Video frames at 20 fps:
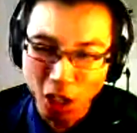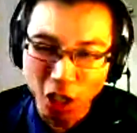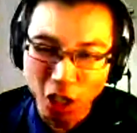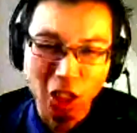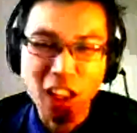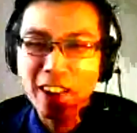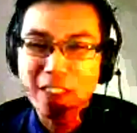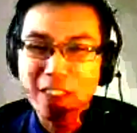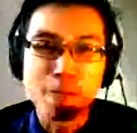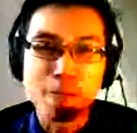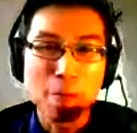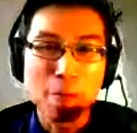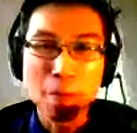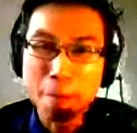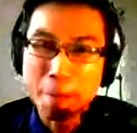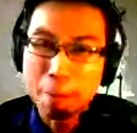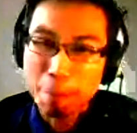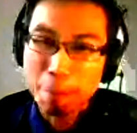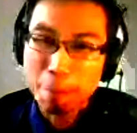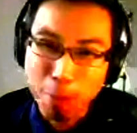love
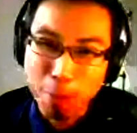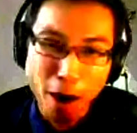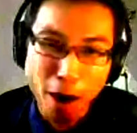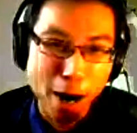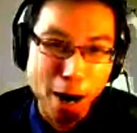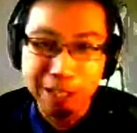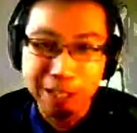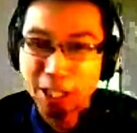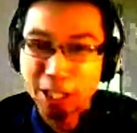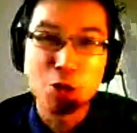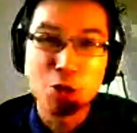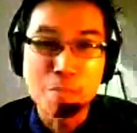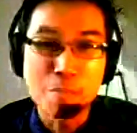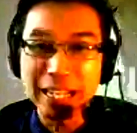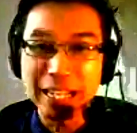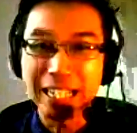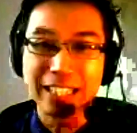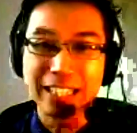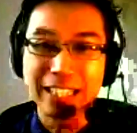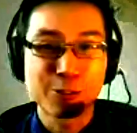barbecue
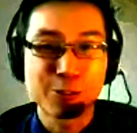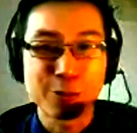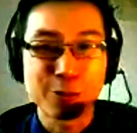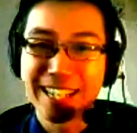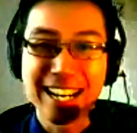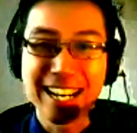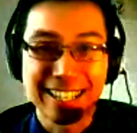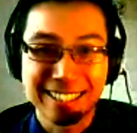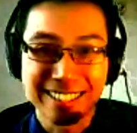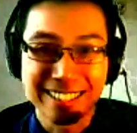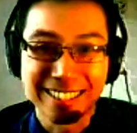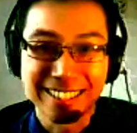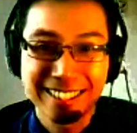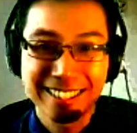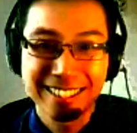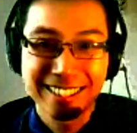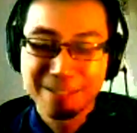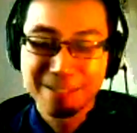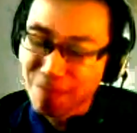meats from Texas,